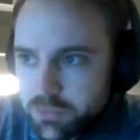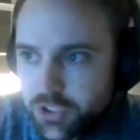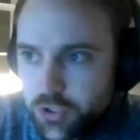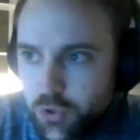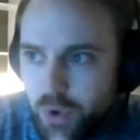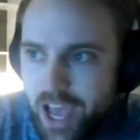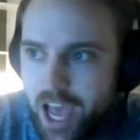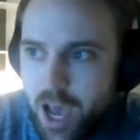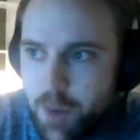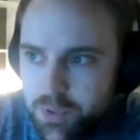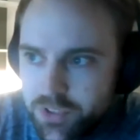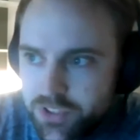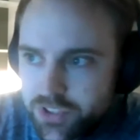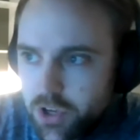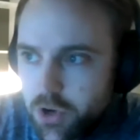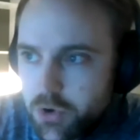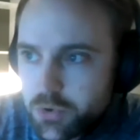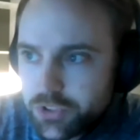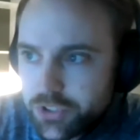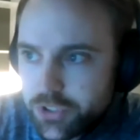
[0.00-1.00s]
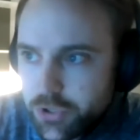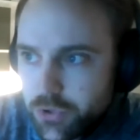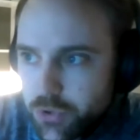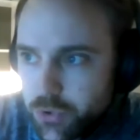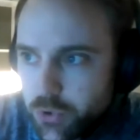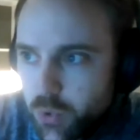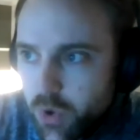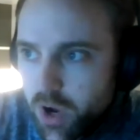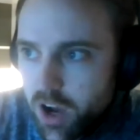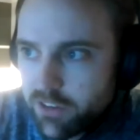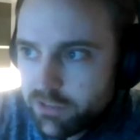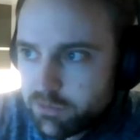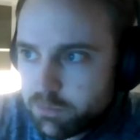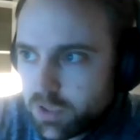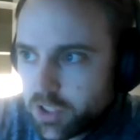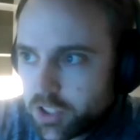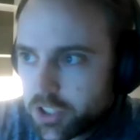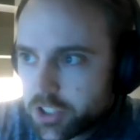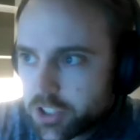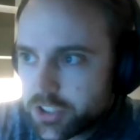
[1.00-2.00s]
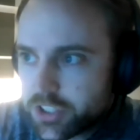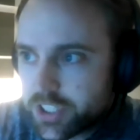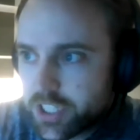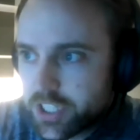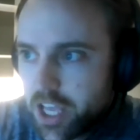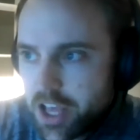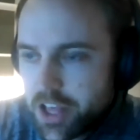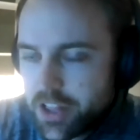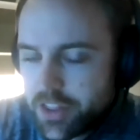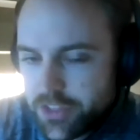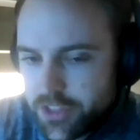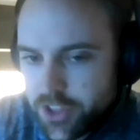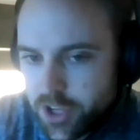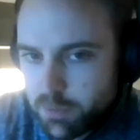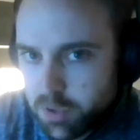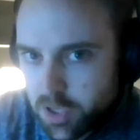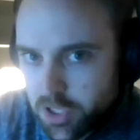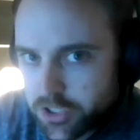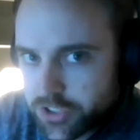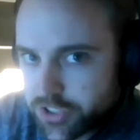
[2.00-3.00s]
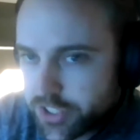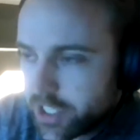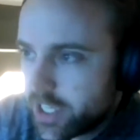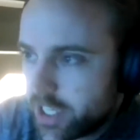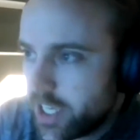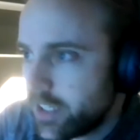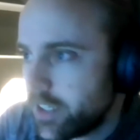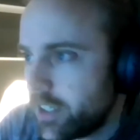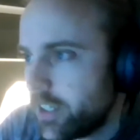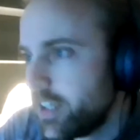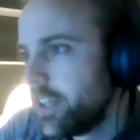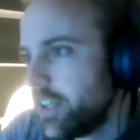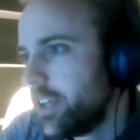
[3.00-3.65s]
to episode 2 of Blursed, the Blursening,